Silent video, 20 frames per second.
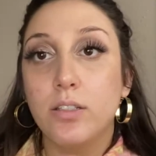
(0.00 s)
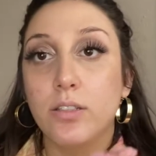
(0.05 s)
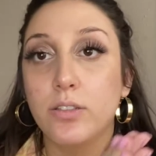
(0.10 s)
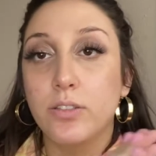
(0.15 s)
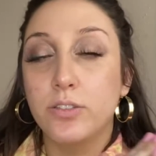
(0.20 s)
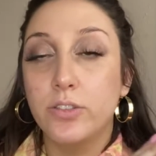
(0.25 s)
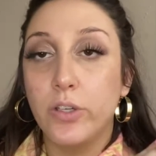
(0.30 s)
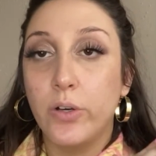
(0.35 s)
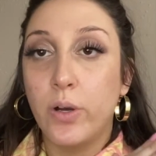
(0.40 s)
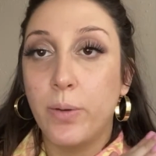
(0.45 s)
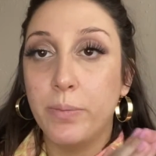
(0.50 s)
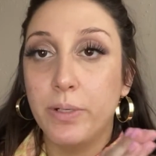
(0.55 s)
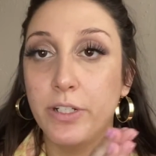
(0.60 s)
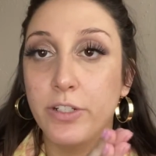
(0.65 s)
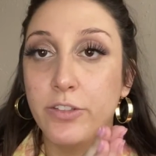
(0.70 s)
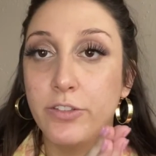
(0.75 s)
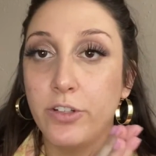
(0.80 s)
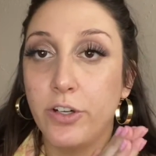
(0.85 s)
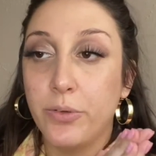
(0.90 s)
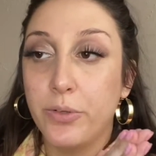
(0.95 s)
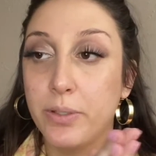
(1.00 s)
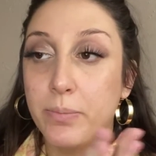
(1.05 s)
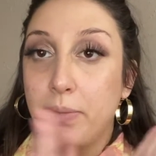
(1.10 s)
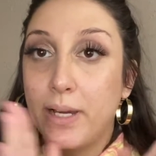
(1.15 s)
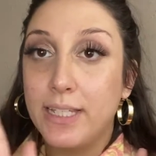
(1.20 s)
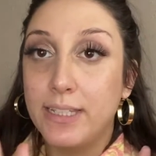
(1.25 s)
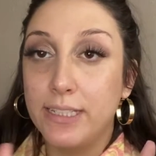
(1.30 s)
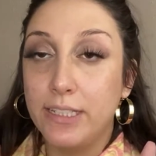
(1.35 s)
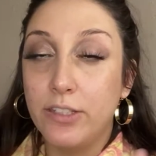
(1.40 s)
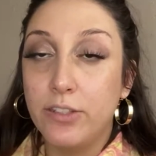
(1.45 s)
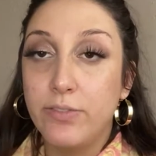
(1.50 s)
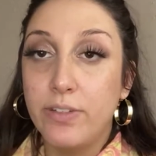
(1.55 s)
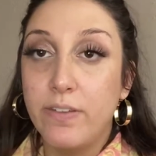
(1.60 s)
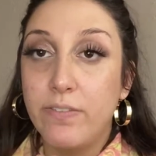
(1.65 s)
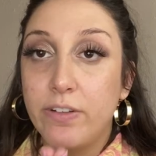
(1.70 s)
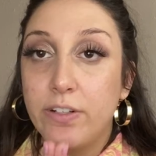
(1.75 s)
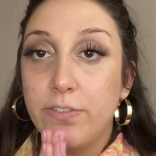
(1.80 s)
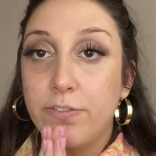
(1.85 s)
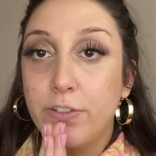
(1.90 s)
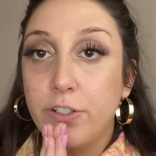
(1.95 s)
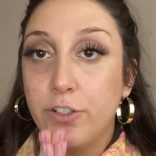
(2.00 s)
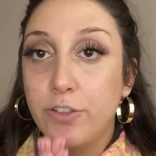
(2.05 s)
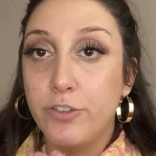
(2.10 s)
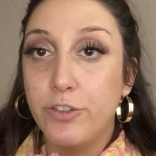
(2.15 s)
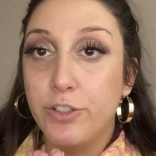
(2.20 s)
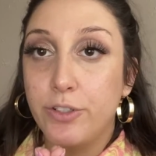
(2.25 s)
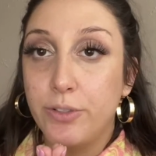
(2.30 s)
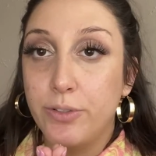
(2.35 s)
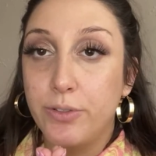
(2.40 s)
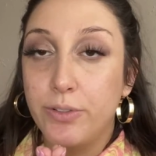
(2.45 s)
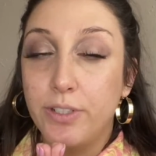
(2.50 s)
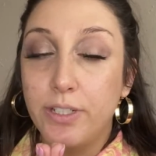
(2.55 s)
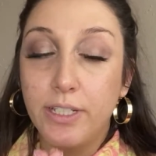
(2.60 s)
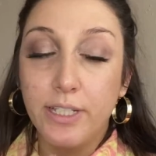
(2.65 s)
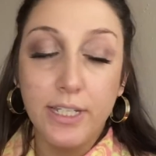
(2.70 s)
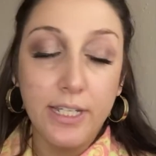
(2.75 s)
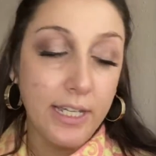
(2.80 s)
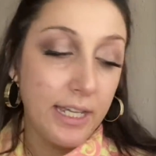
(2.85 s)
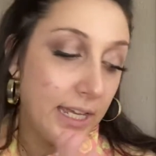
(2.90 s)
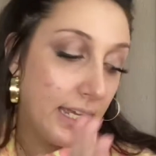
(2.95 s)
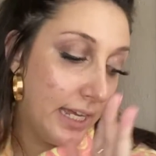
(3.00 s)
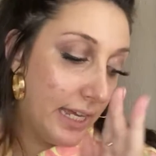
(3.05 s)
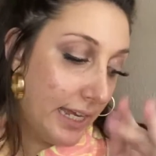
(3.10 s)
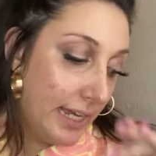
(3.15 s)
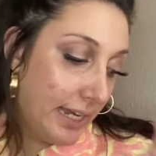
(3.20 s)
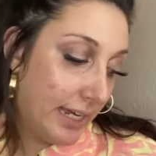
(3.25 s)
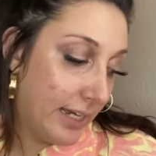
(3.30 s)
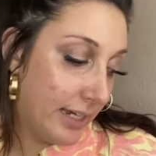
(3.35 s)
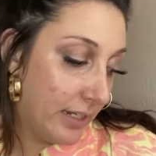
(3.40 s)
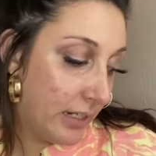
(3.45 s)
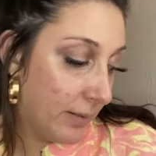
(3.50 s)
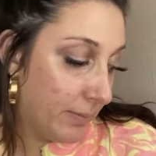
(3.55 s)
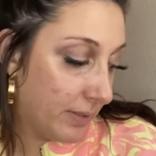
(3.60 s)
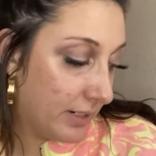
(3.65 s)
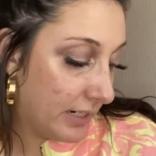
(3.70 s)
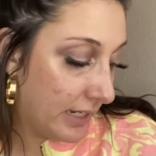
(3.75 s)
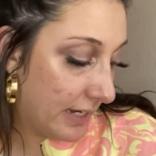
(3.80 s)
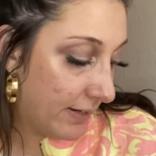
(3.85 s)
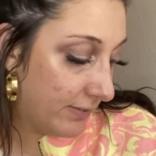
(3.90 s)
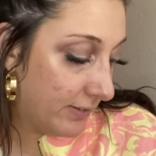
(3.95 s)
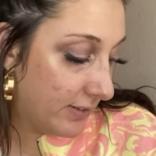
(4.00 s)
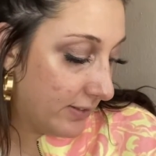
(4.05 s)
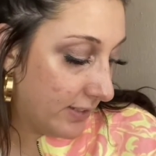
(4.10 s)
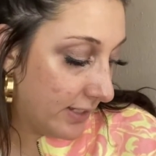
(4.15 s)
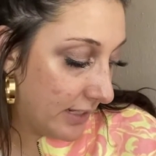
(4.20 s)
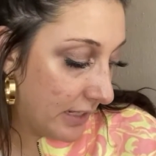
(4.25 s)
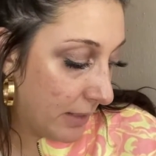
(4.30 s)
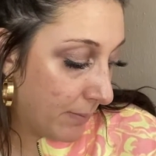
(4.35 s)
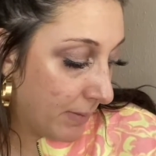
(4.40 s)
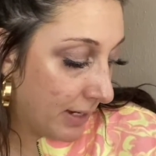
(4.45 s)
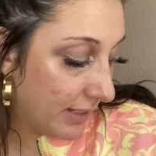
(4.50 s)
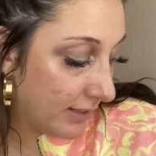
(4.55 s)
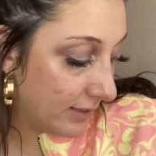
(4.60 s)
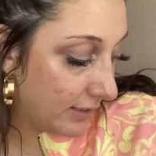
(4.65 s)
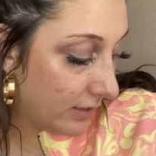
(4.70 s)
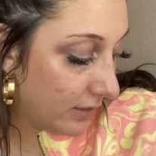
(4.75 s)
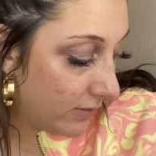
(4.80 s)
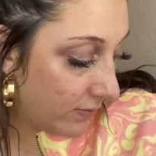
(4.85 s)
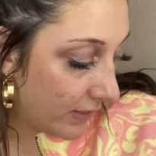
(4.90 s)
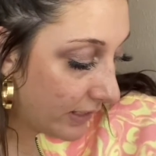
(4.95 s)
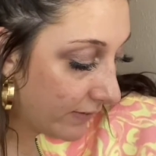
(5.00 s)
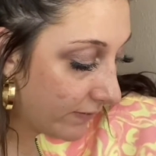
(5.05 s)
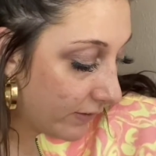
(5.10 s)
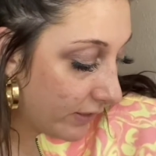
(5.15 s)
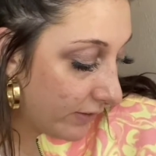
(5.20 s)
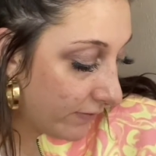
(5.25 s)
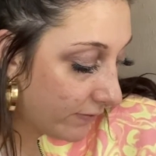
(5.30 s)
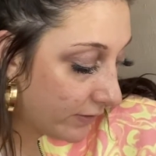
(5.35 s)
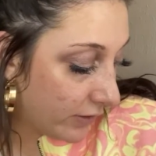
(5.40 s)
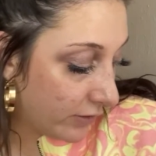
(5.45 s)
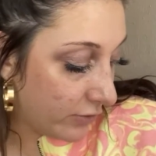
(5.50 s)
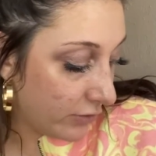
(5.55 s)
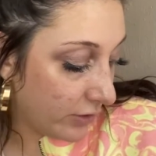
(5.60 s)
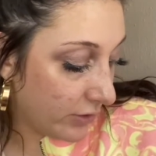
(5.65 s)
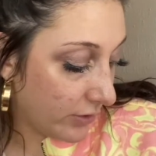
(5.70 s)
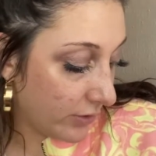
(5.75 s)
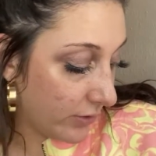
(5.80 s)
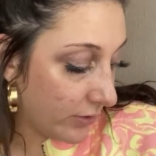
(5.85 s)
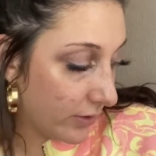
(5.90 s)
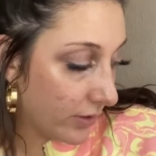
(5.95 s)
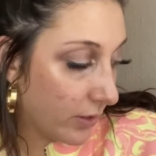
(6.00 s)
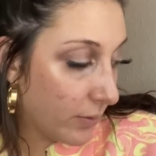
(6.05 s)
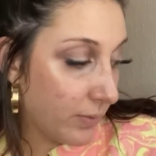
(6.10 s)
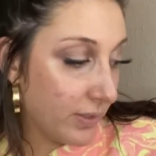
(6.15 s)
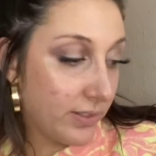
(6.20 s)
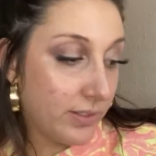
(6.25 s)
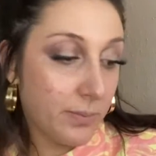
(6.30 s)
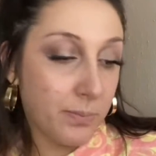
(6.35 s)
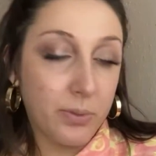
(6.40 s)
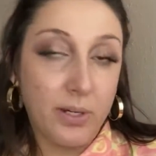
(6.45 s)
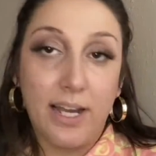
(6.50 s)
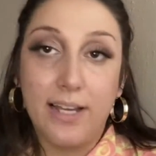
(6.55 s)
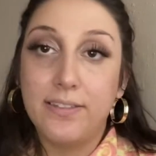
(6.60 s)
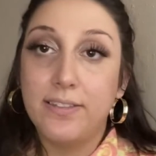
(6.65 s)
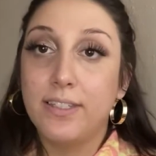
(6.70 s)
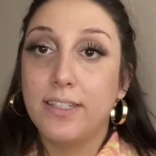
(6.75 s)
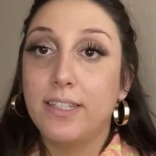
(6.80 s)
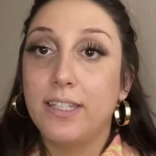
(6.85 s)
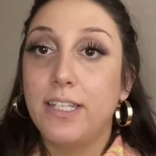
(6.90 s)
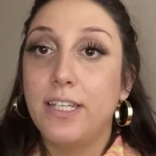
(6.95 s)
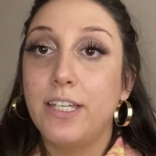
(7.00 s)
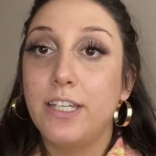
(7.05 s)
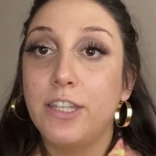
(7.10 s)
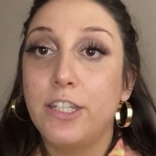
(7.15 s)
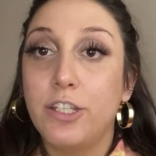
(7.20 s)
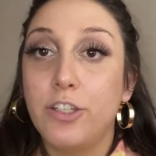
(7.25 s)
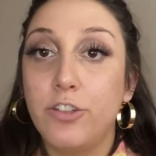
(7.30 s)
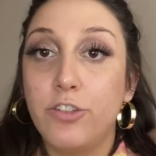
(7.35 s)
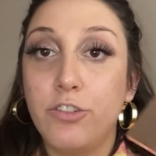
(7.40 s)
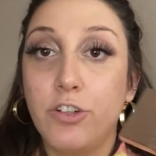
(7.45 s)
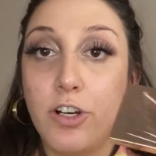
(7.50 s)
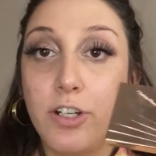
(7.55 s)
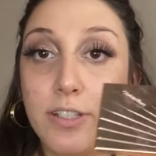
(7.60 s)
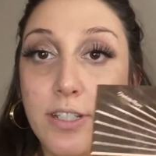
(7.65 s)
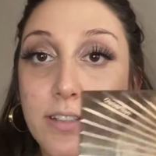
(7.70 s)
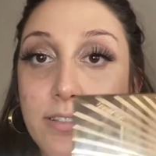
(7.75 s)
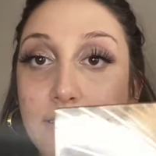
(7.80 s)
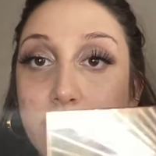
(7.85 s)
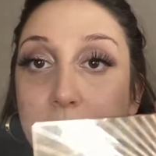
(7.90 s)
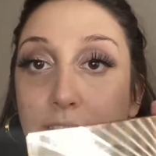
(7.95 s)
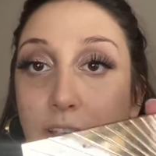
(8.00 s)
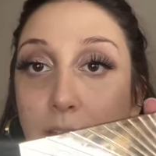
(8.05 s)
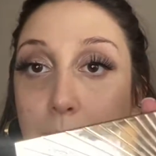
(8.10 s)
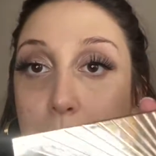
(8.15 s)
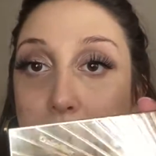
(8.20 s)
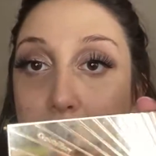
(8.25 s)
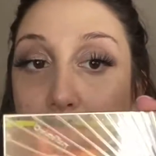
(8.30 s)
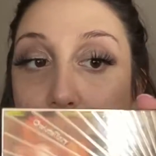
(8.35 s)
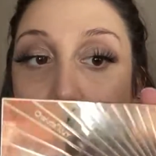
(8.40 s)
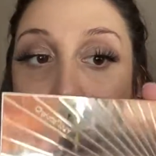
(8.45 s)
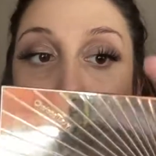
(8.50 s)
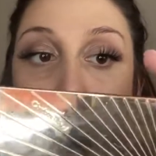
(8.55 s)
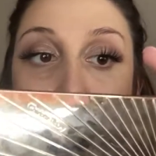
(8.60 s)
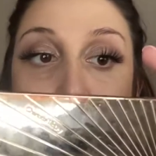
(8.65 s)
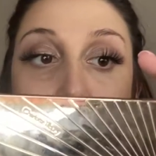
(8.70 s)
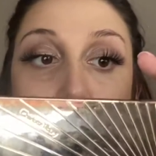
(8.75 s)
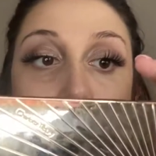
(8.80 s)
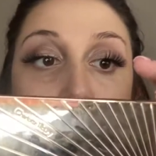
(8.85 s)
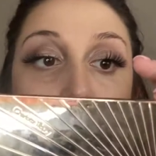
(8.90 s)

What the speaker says: So I'm going to start with my least favorite for June. And I'm going to have to say that my least favorite for June was surprisingly the Charlotte Tilbury.